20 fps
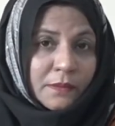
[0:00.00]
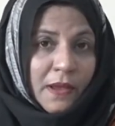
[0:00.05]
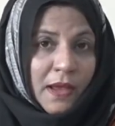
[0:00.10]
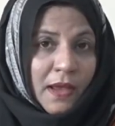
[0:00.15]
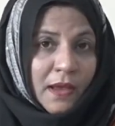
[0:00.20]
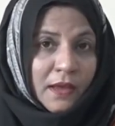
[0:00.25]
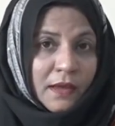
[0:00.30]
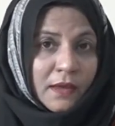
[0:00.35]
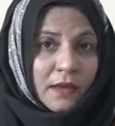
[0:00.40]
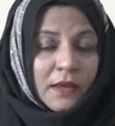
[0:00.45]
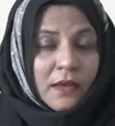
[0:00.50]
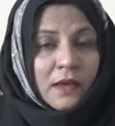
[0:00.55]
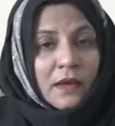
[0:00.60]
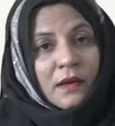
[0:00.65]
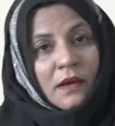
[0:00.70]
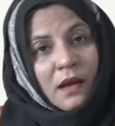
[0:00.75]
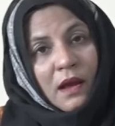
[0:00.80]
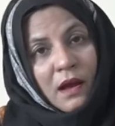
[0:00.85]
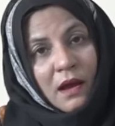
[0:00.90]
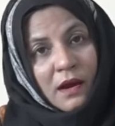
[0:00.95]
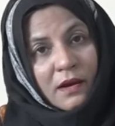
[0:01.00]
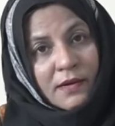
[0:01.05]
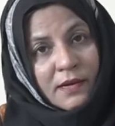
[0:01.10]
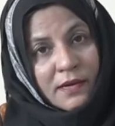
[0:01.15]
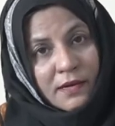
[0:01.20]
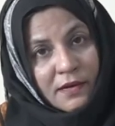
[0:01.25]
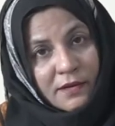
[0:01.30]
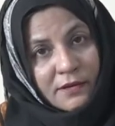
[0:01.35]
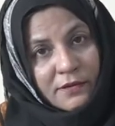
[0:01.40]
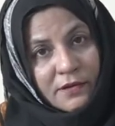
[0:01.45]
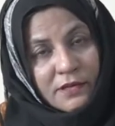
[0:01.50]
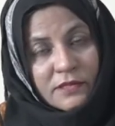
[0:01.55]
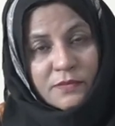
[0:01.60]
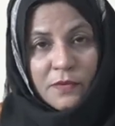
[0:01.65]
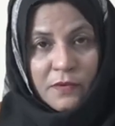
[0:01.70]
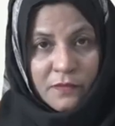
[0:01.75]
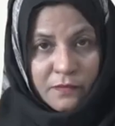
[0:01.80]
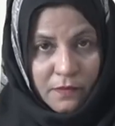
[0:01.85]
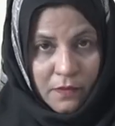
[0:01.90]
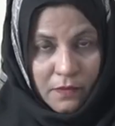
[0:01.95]
by our directors
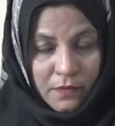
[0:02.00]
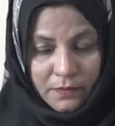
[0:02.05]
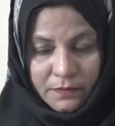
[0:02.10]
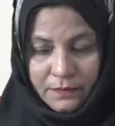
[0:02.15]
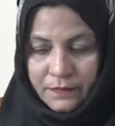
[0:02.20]
before.